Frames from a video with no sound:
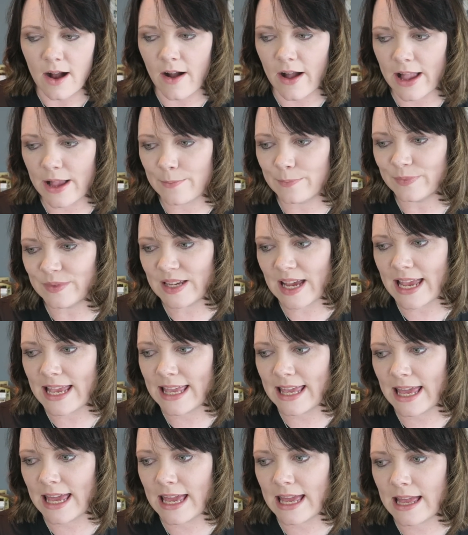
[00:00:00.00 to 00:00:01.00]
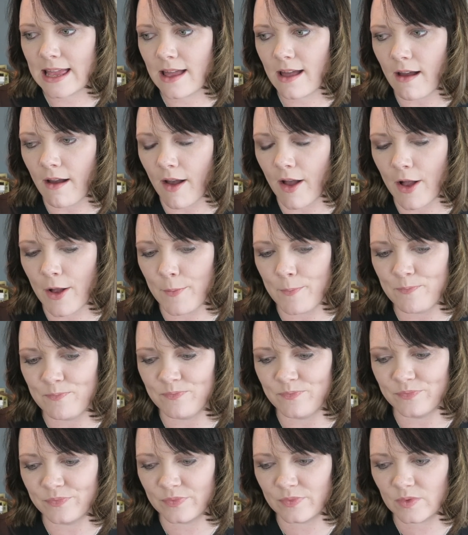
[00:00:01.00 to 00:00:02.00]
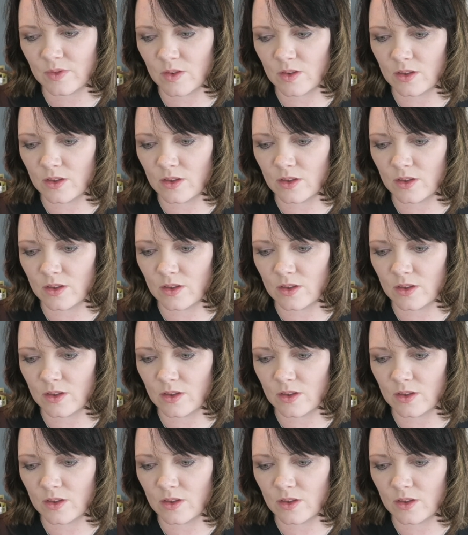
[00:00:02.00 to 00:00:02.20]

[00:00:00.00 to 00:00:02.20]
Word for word: I am taking um,